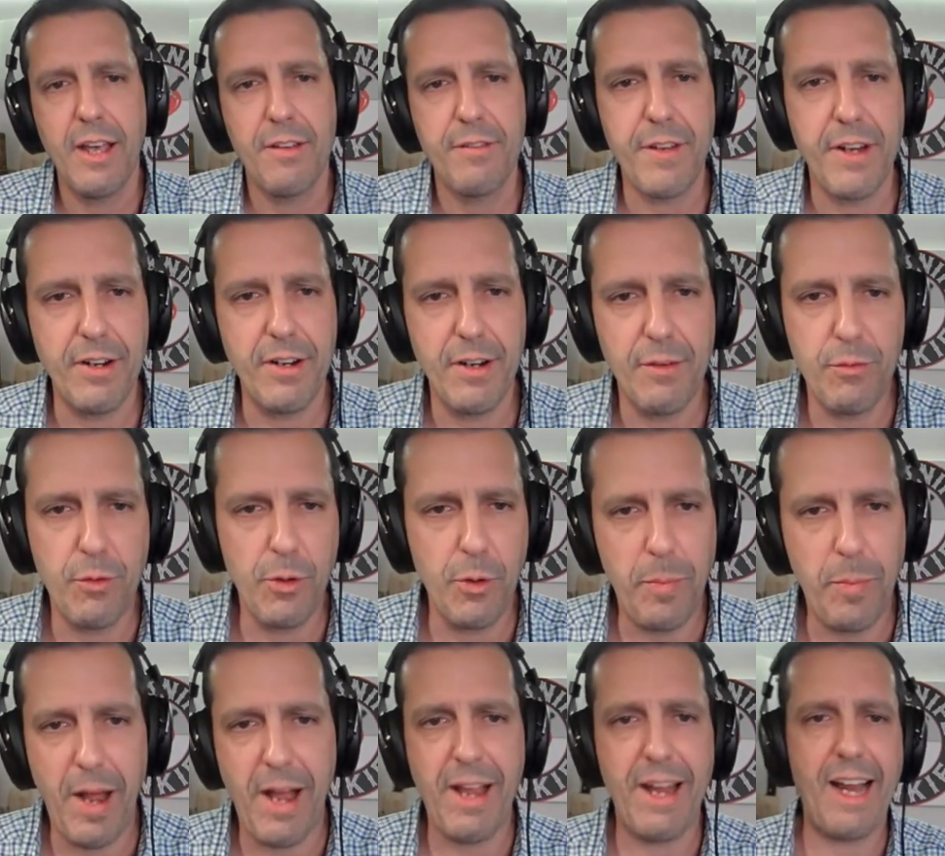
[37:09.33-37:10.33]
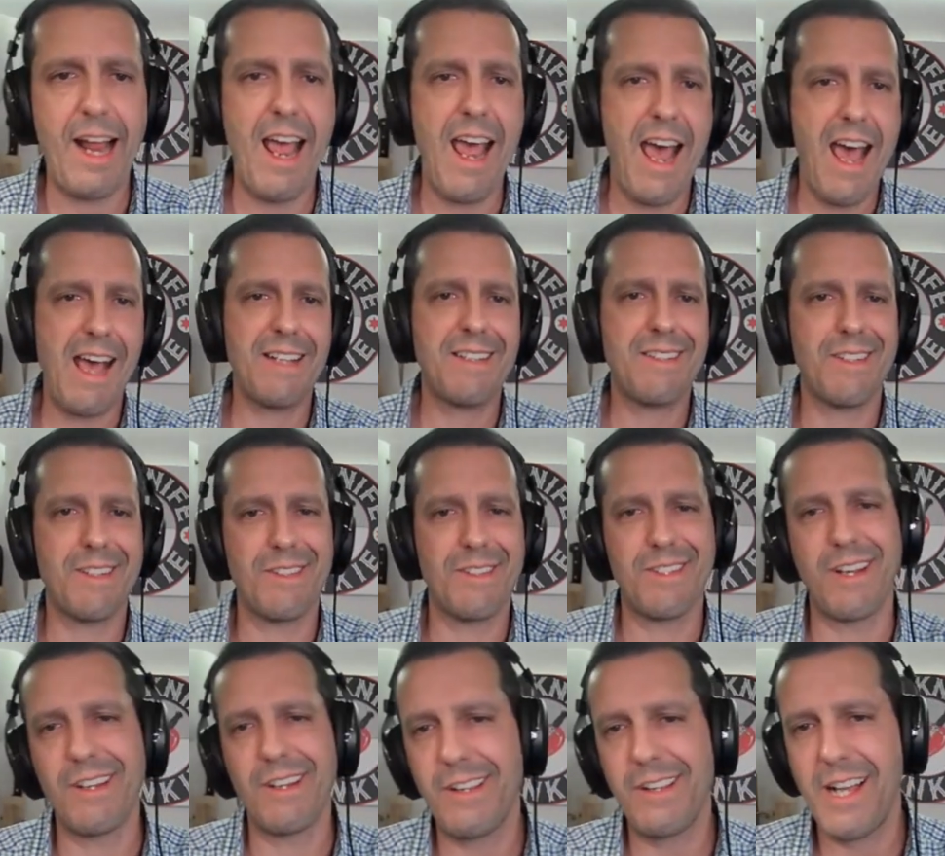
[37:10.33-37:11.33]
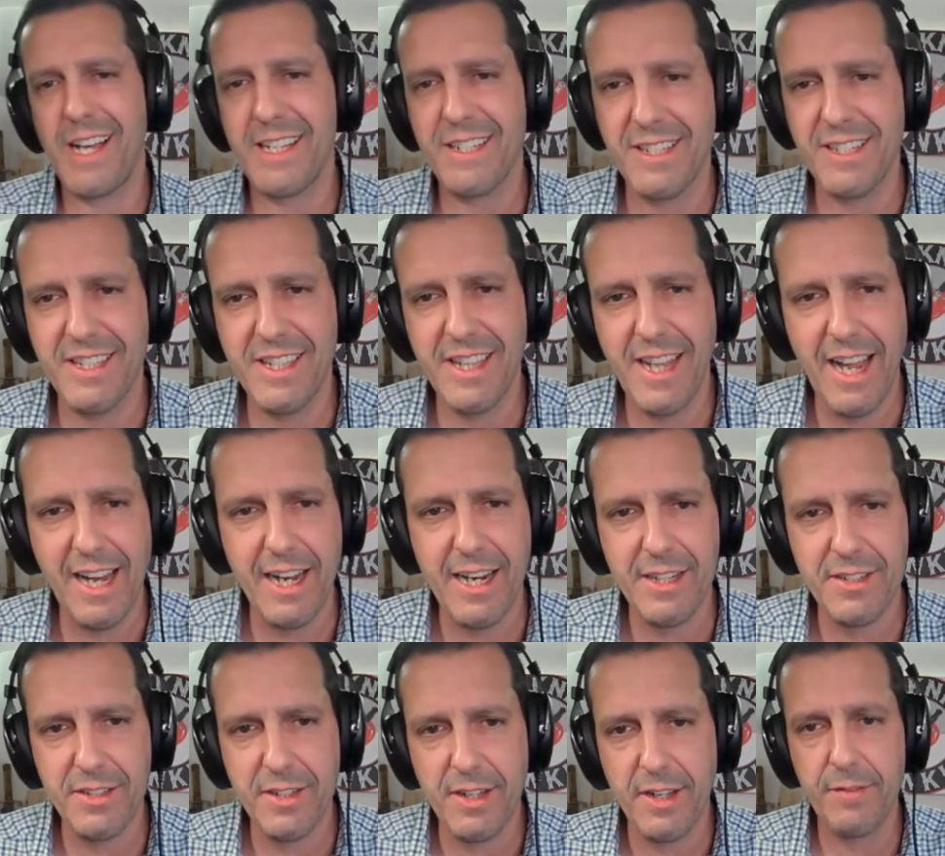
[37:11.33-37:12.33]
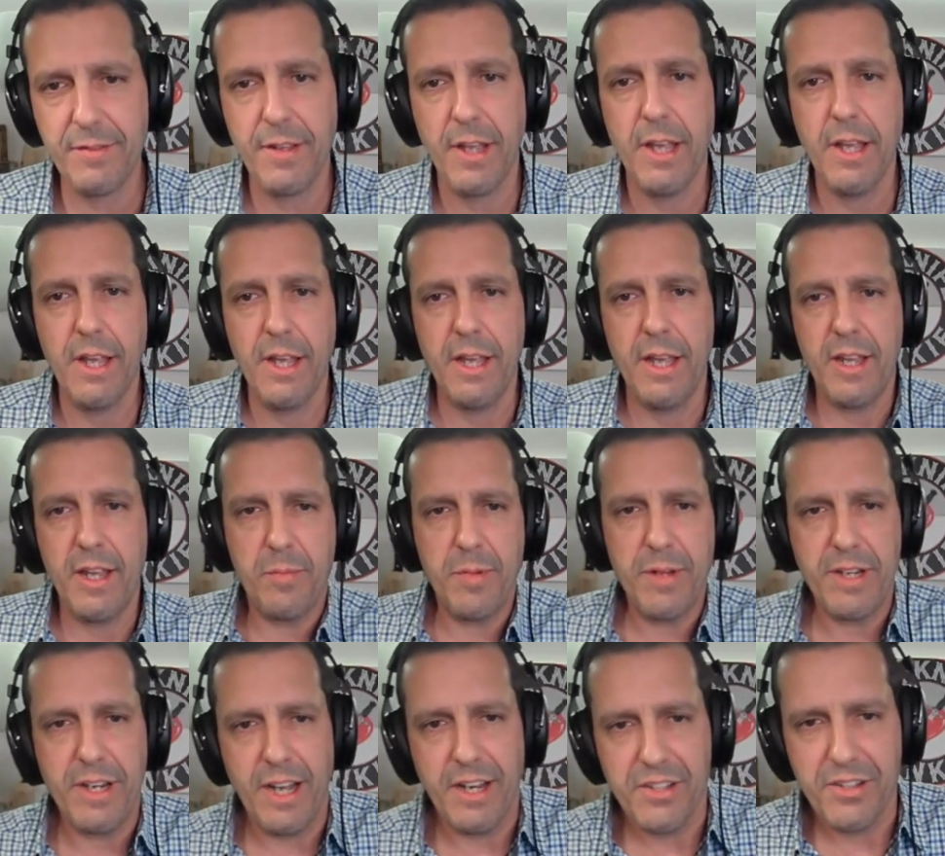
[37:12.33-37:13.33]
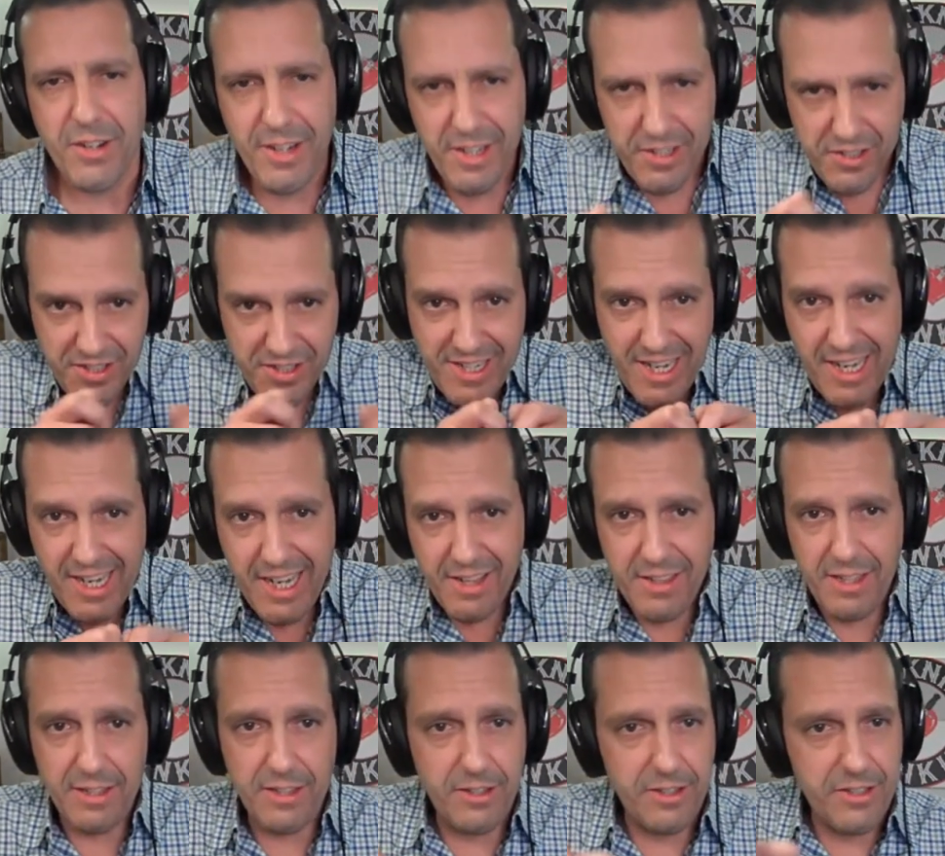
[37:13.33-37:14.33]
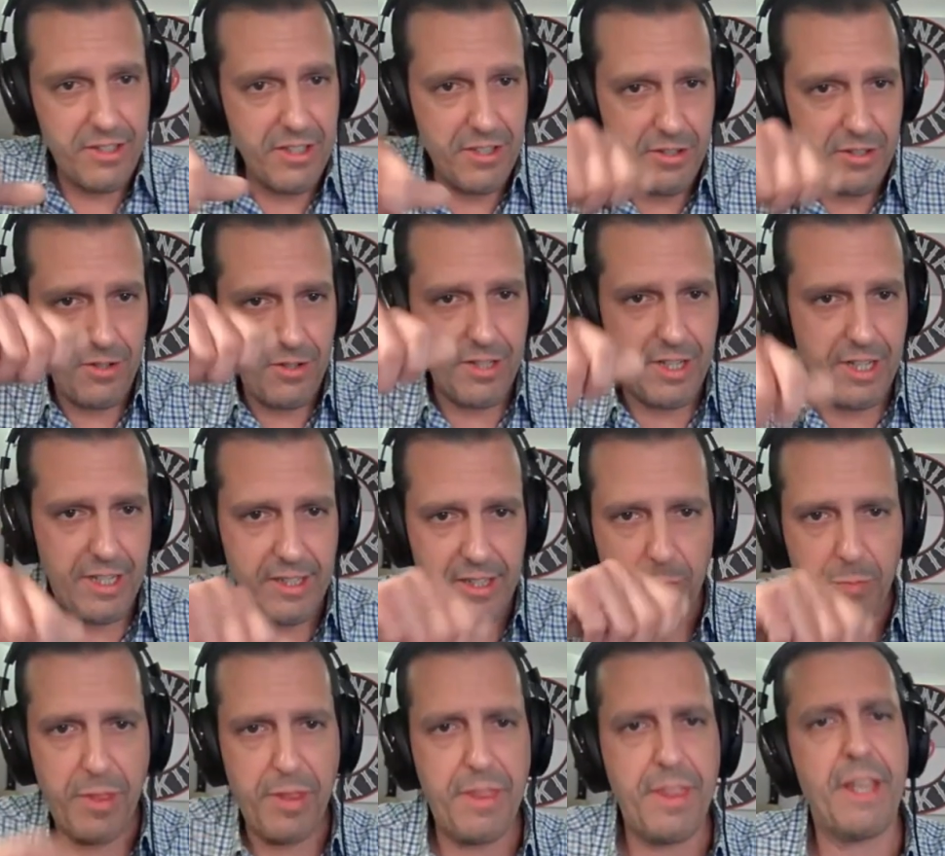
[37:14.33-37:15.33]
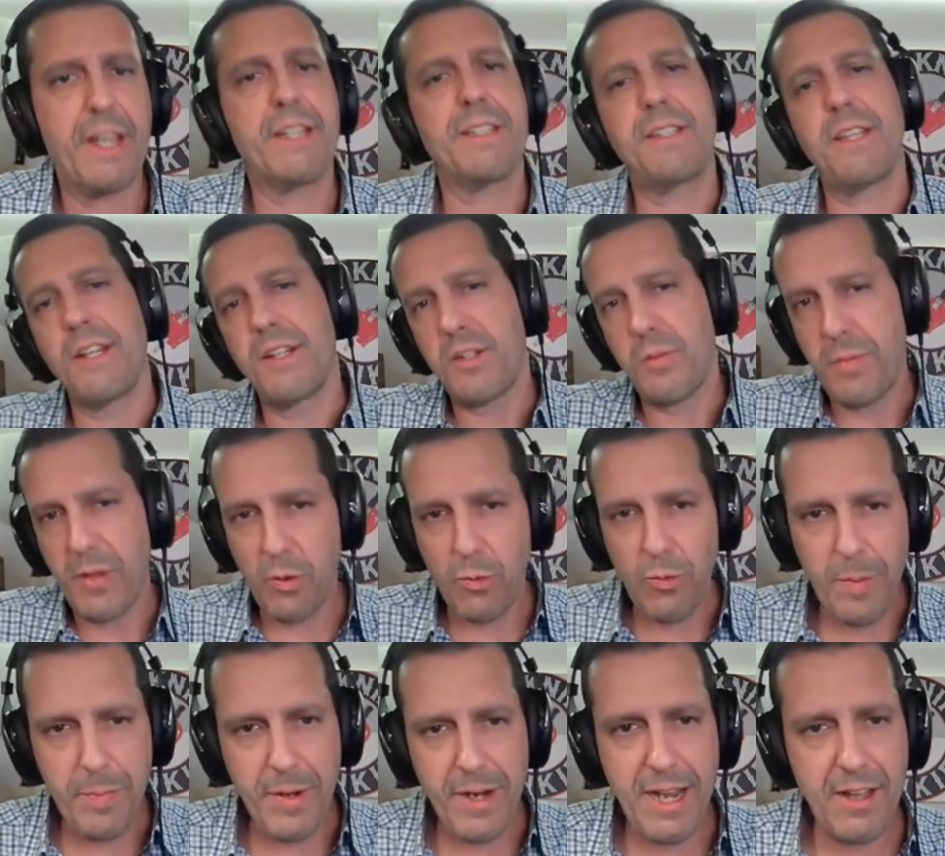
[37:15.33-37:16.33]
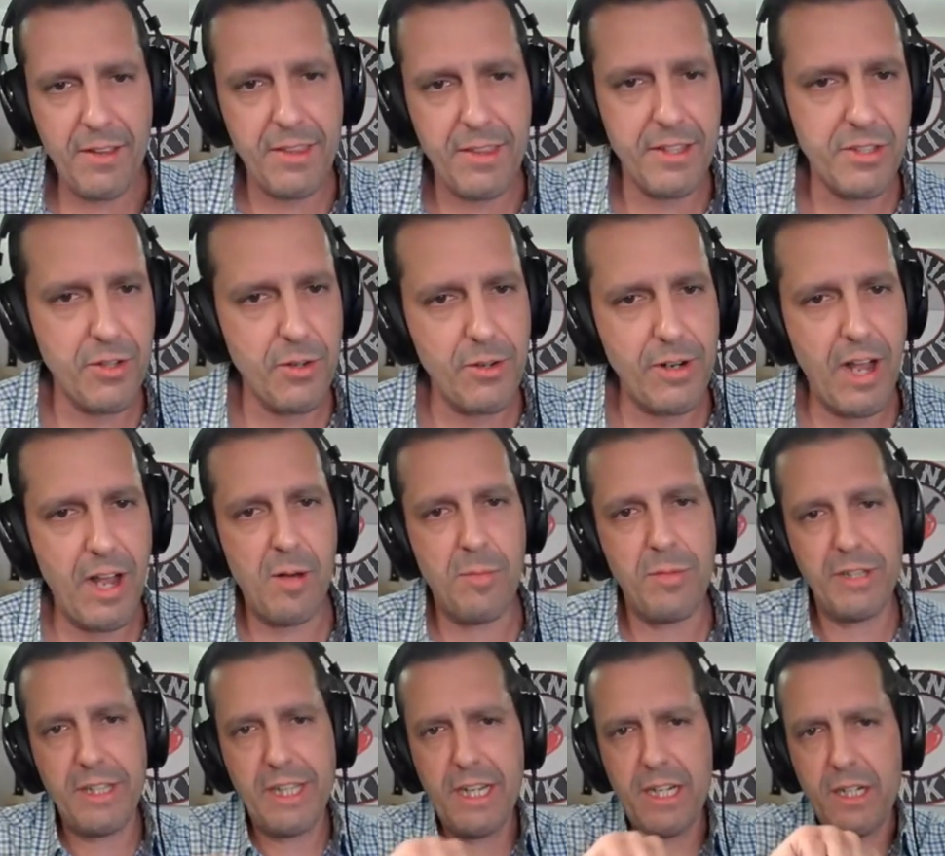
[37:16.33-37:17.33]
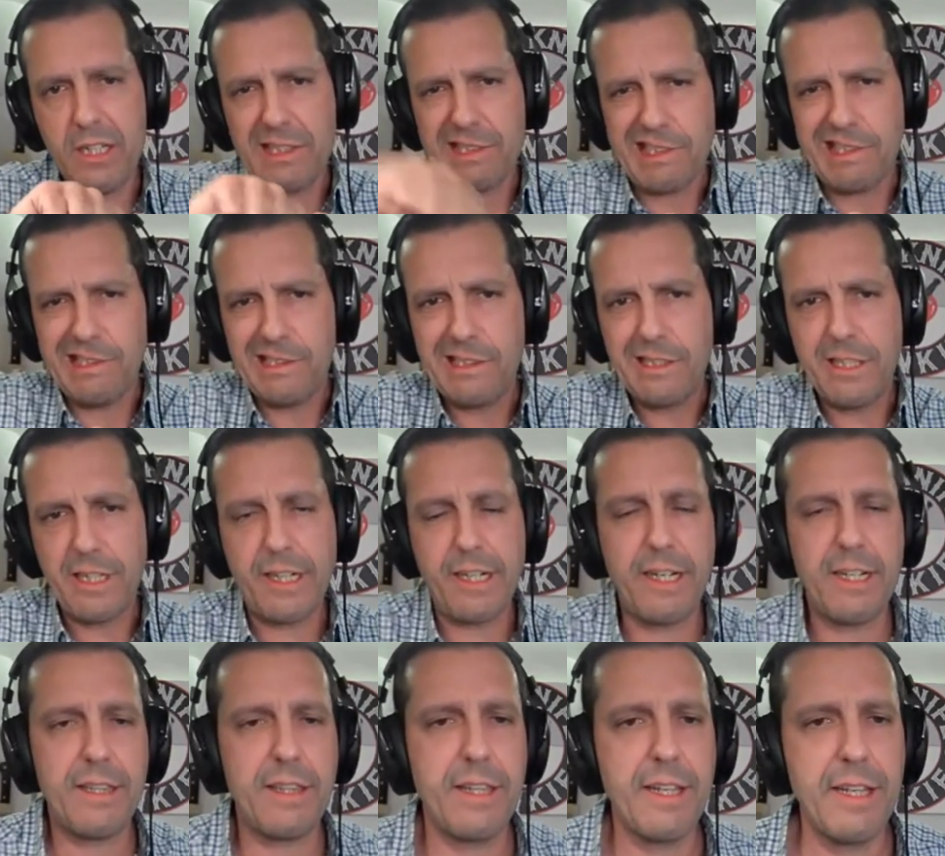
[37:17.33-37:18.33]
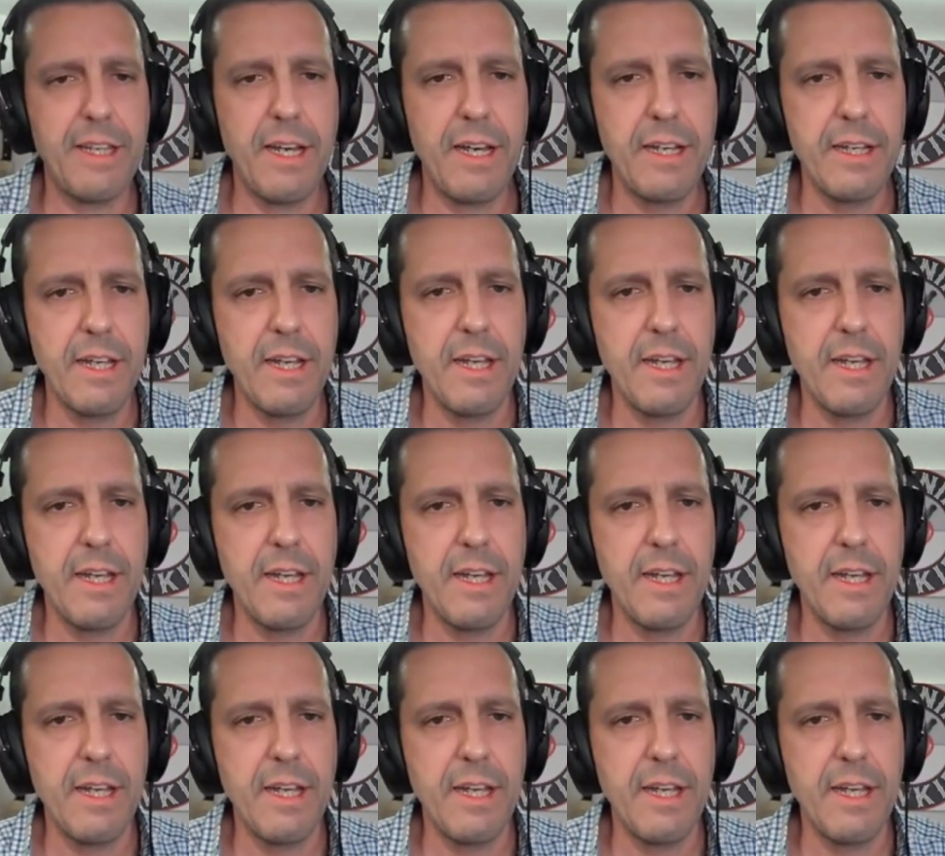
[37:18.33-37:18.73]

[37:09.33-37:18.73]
Figured if we were buying hats and sunglasses and that kind of stuff, it'd be nicer to just take out the little scissors and clip the things than to be whipping out the SOCOM Elite to cut the uh,